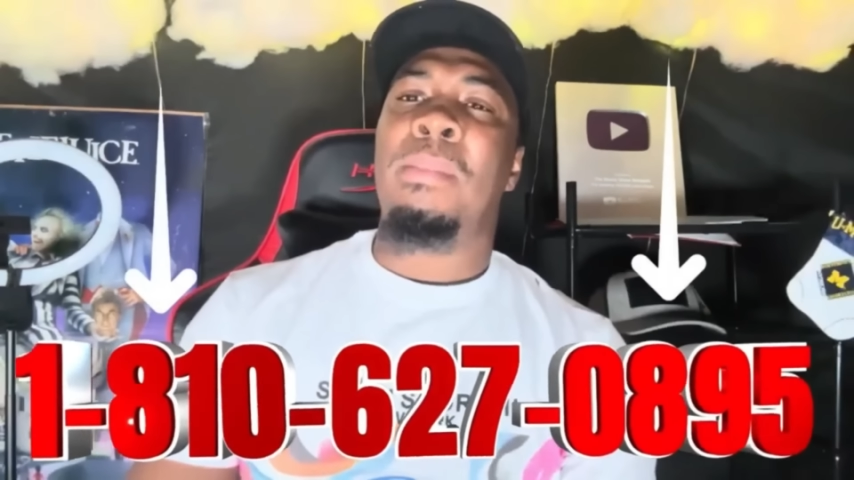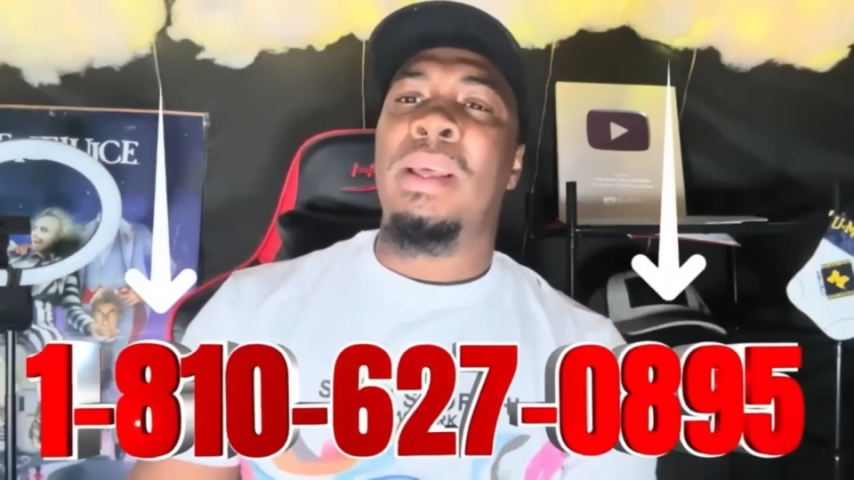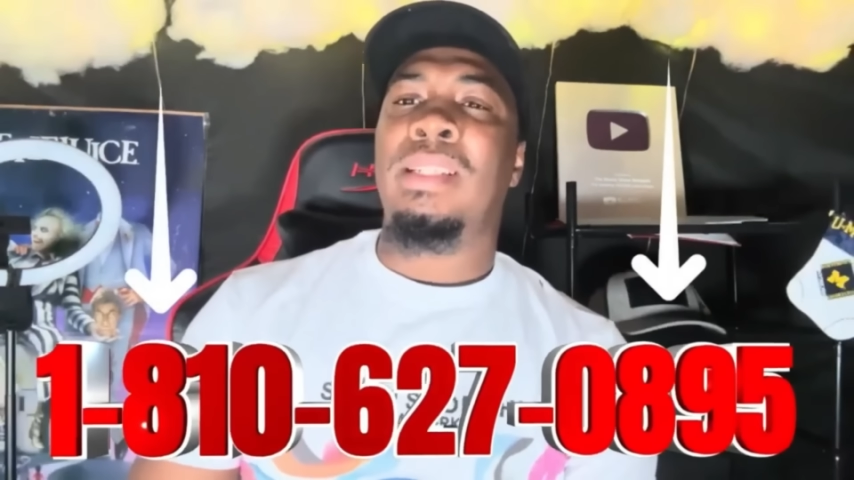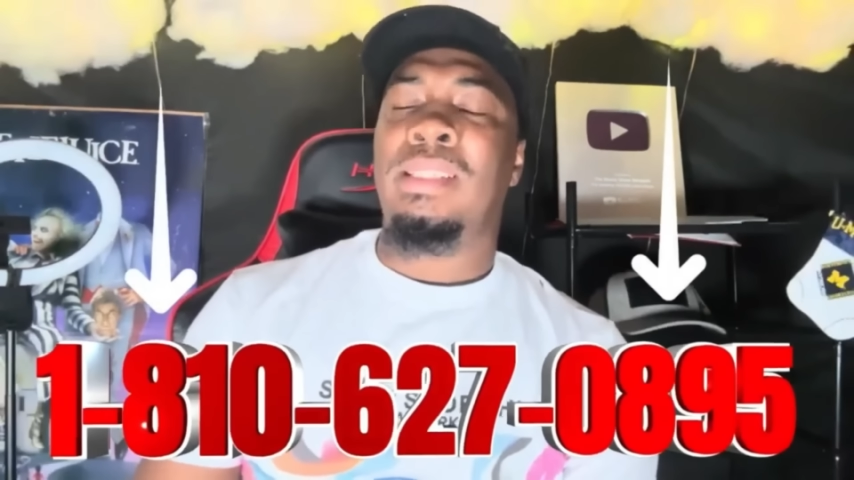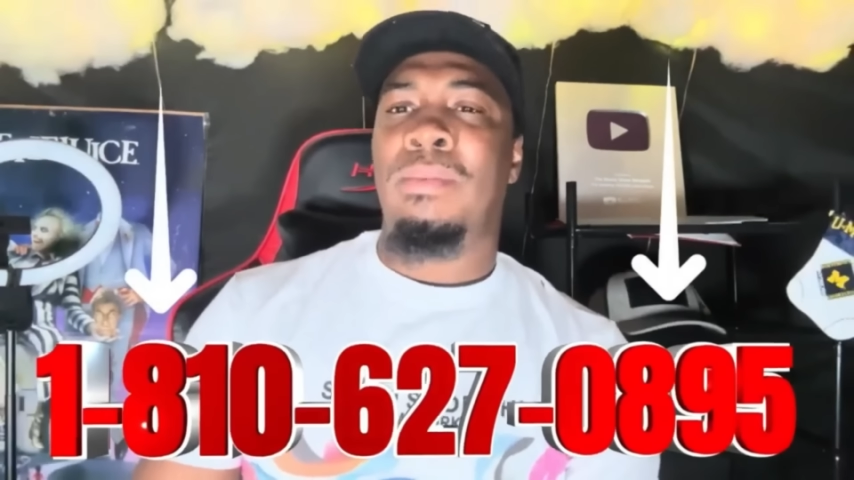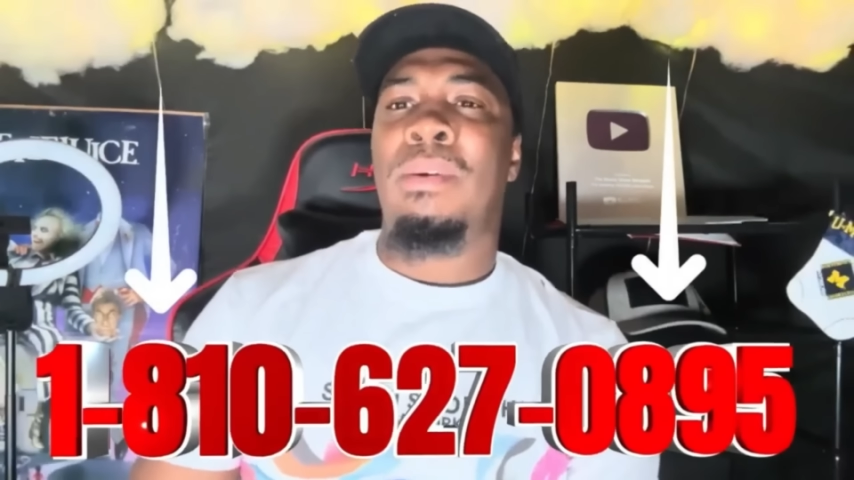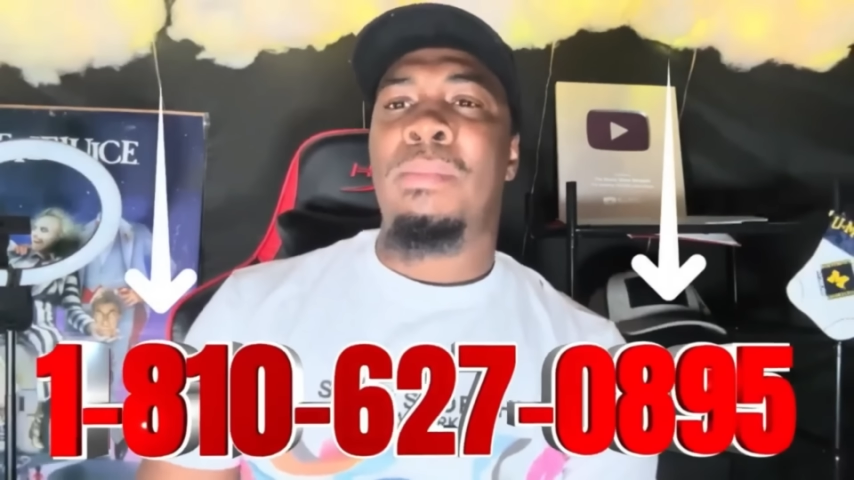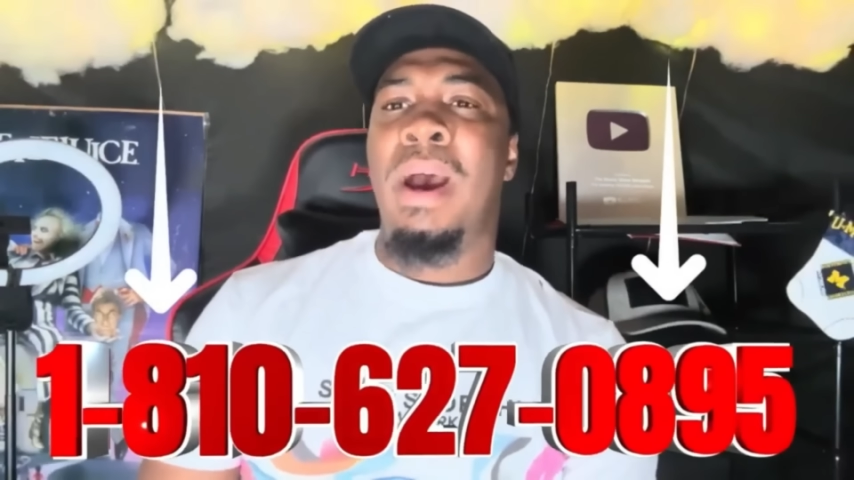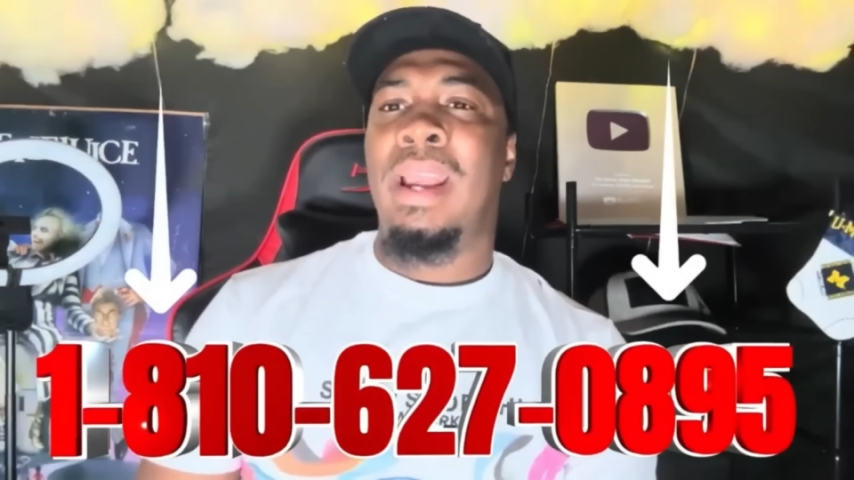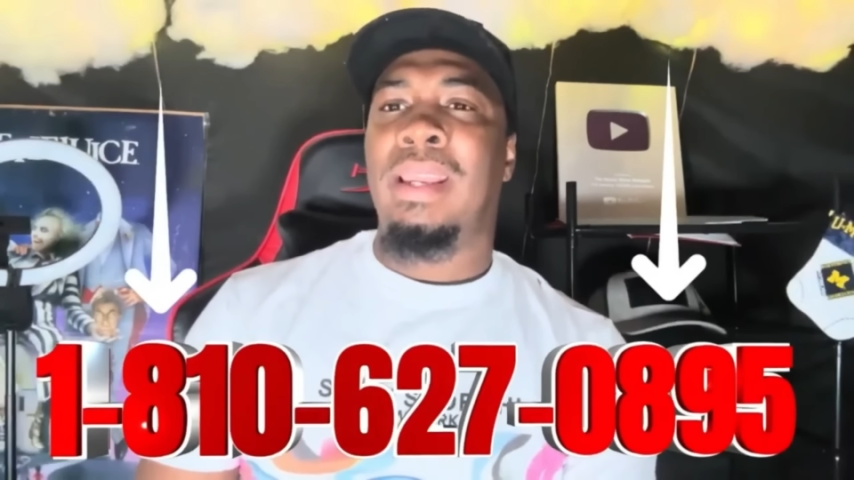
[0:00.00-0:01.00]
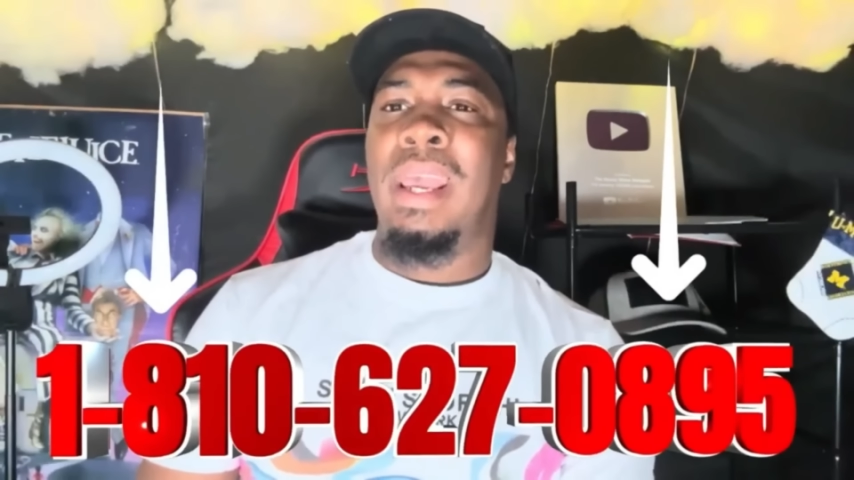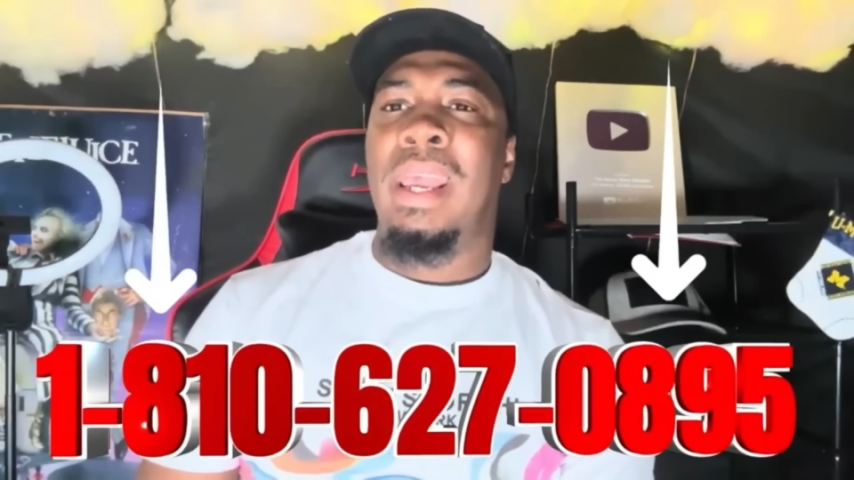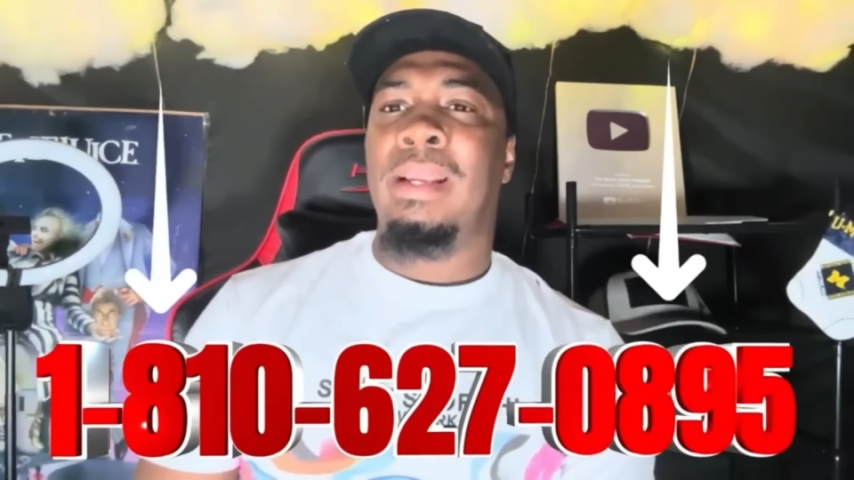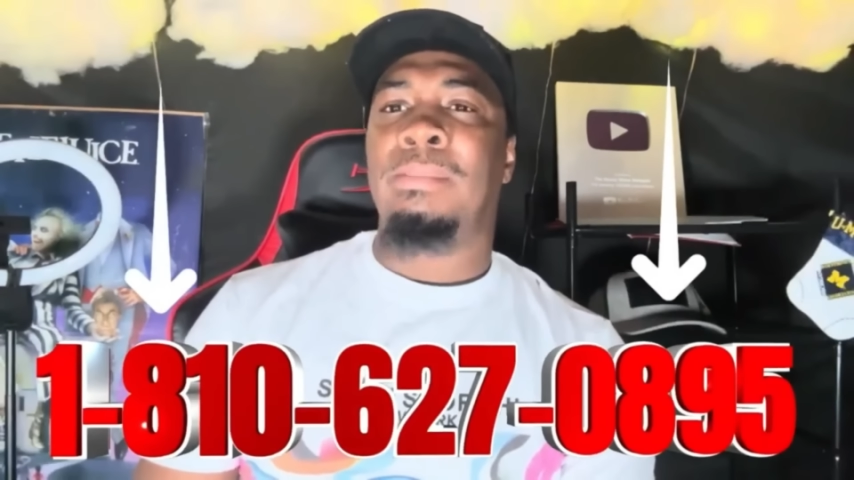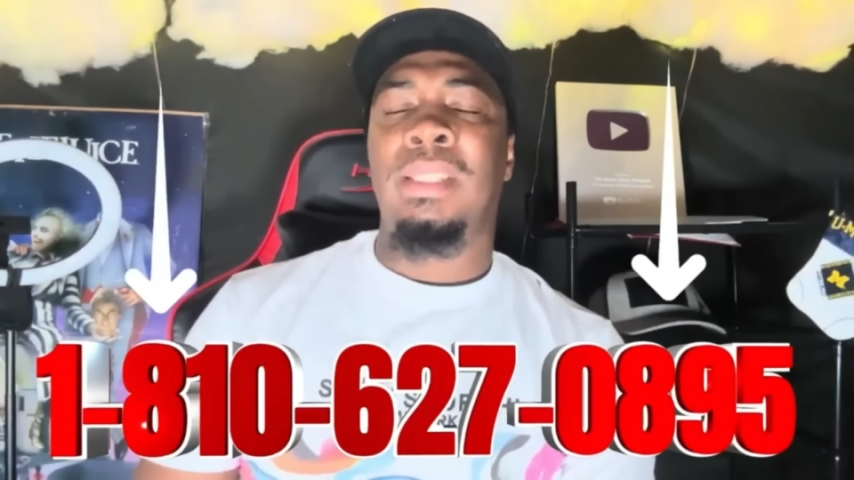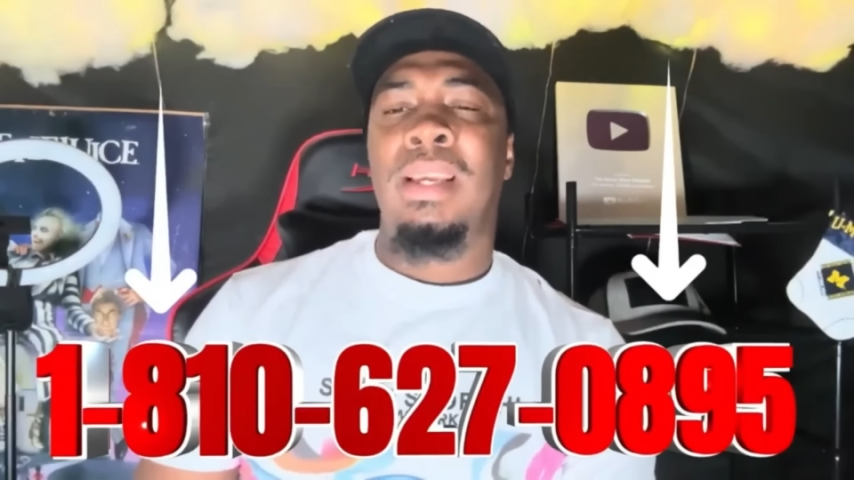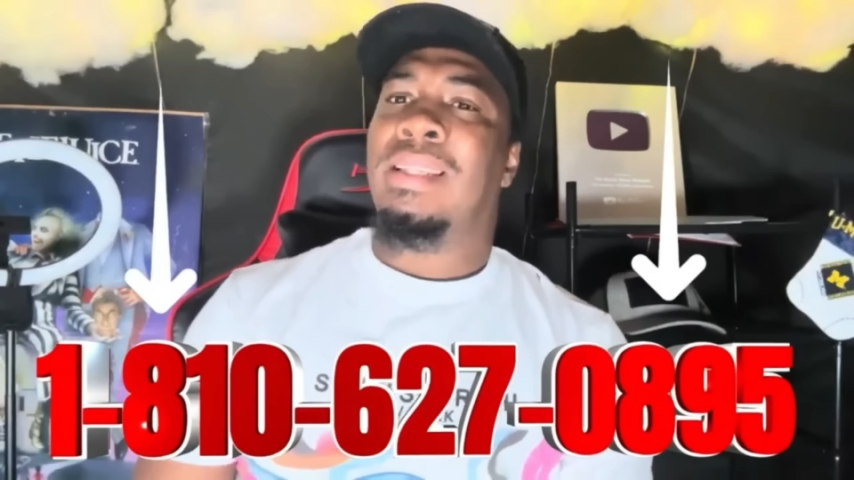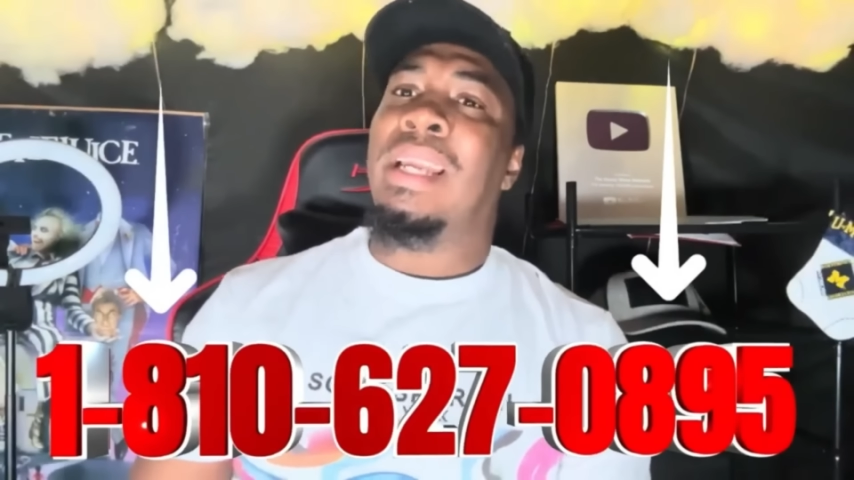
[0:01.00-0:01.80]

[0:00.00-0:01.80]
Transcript: military mind games.